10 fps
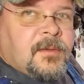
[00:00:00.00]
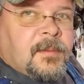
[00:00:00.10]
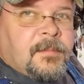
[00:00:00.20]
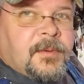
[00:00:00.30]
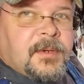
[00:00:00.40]

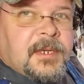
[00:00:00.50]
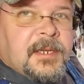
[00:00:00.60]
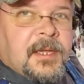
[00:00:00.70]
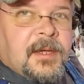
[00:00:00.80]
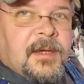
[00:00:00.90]
Put it in
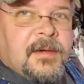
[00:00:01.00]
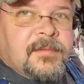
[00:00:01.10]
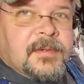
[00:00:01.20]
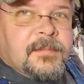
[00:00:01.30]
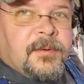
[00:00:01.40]
the
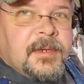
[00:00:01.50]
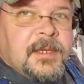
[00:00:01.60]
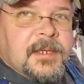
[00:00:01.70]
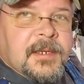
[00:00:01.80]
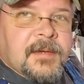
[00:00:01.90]
oven,
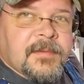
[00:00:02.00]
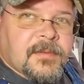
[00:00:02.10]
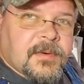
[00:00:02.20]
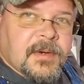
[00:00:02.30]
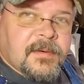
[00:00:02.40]
preheated oven,
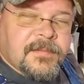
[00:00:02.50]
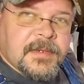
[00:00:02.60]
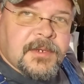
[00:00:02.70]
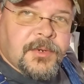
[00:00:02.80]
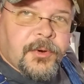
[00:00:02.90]

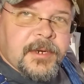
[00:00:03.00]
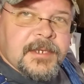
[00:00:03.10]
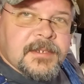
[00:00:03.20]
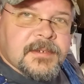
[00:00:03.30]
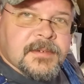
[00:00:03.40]
350
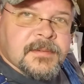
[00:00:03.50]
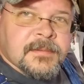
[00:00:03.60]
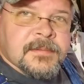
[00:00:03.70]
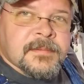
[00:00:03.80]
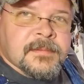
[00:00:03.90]
degrees,
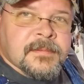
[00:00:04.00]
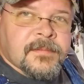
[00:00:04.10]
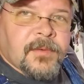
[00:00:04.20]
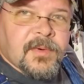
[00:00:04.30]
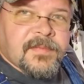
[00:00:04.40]

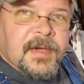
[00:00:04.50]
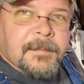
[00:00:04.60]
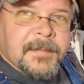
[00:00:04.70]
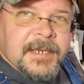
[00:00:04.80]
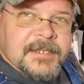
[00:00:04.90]
45
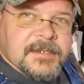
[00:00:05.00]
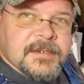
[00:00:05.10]
minutes.